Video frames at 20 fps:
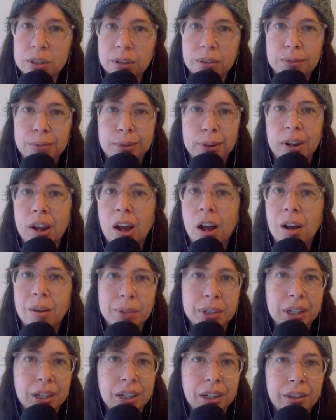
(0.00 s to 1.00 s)
it for
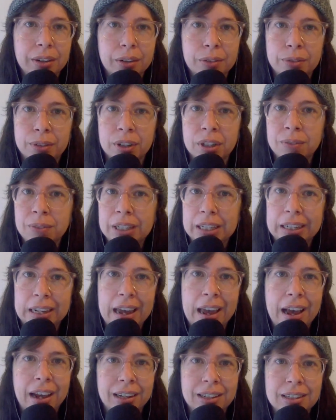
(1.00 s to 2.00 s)
comedy or for comedic
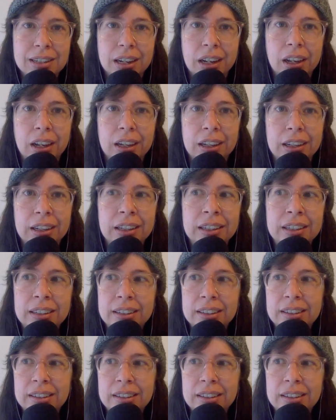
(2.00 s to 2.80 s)
acting,